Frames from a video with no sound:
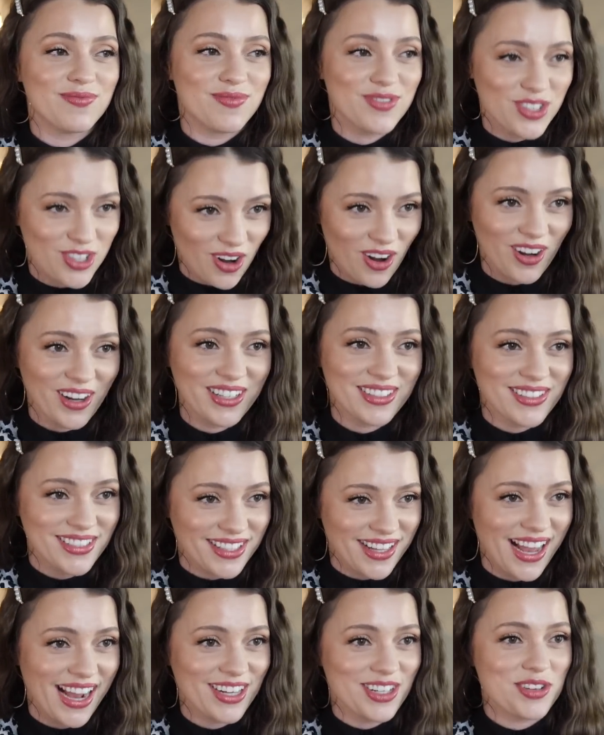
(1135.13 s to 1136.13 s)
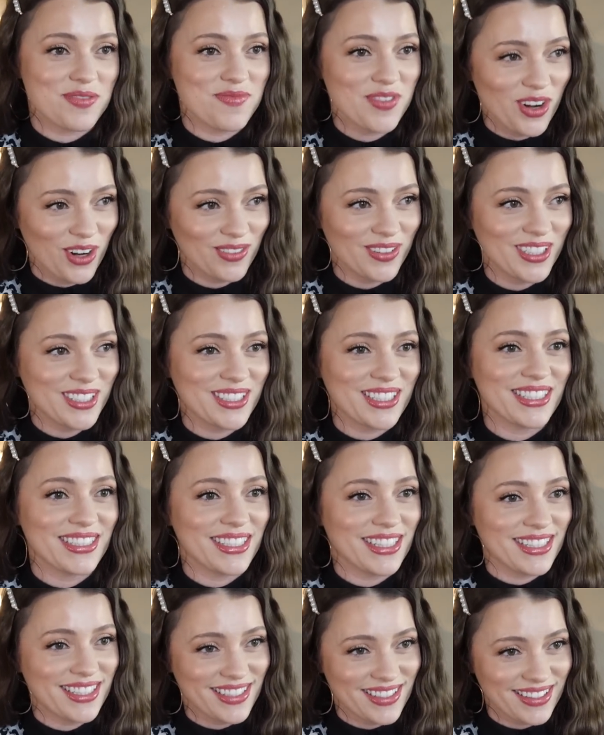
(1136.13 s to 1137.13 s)
Start it slash nervous because
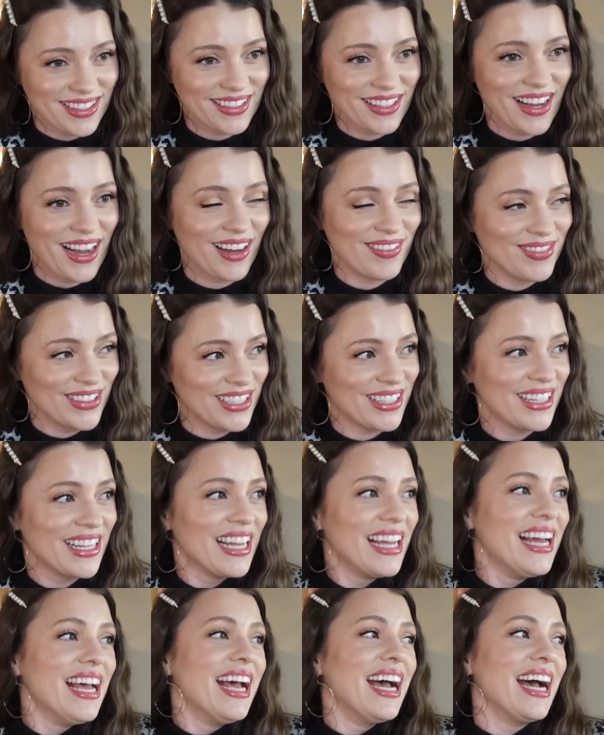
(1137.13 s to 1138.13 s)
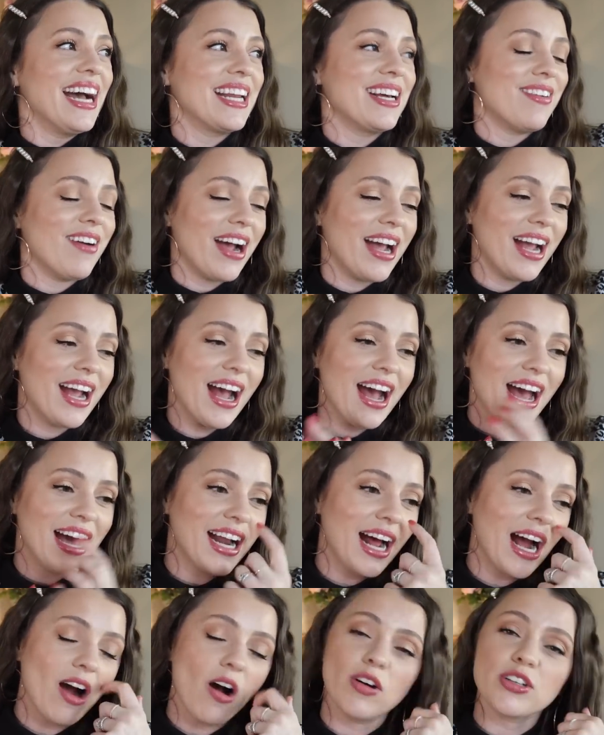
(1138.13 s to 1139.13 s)
it's a lot. But anyway, and
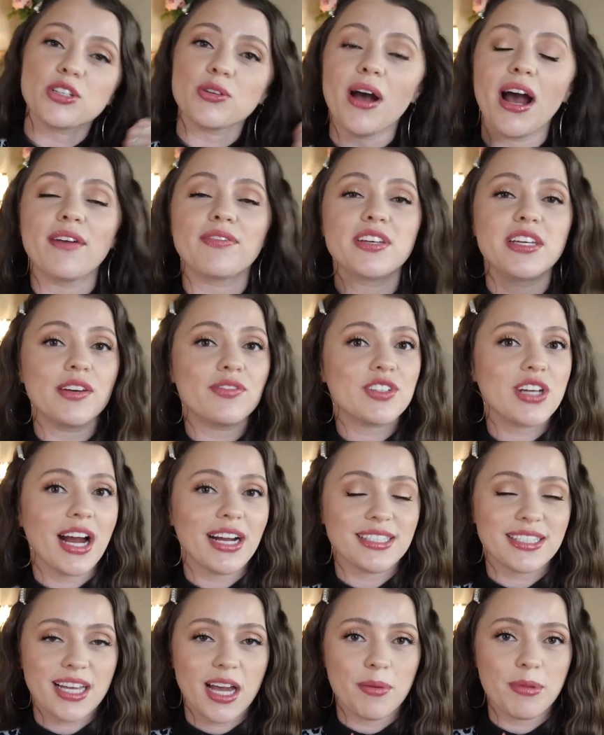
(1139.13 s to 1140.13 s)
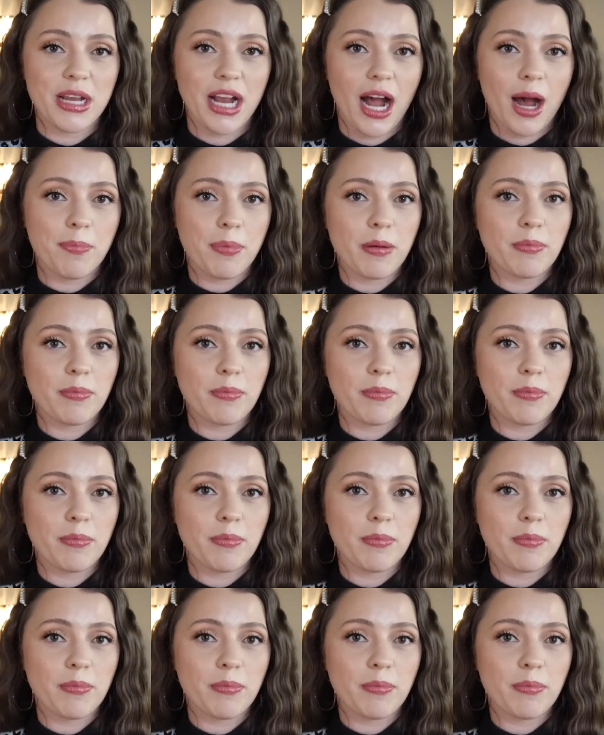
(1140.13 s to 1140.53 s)
I also have gift guides coming up.